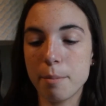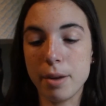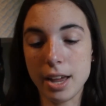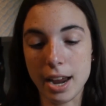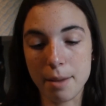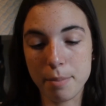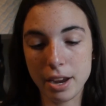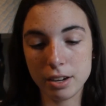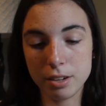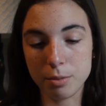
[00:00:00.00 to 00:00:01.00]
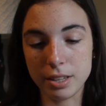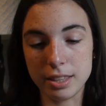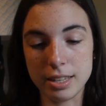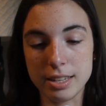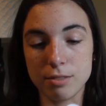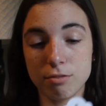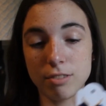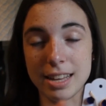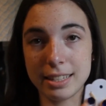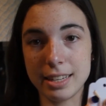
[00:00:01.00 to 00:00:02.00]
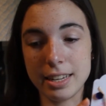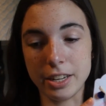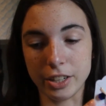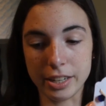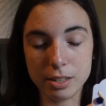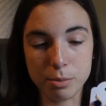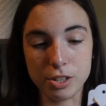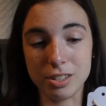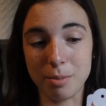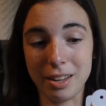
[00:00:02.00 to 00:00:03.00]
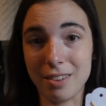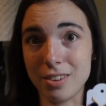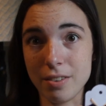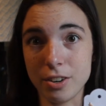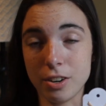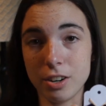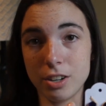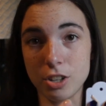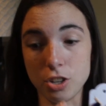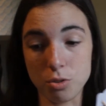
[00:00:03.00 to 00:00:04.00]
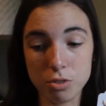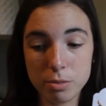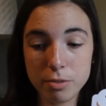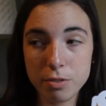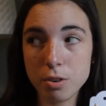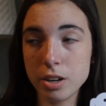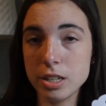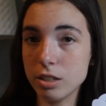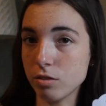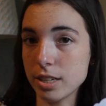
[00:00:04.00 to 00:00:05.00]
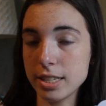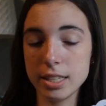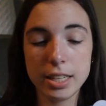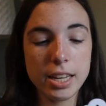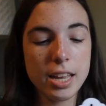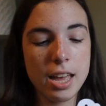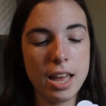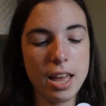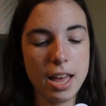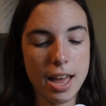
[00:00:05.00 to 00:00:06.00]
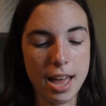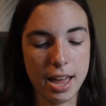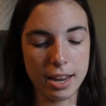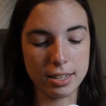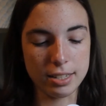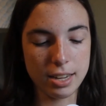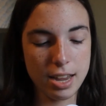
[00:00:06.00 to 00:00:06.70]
But I paired it with these resin earrings, which is something I've never used before until recently, and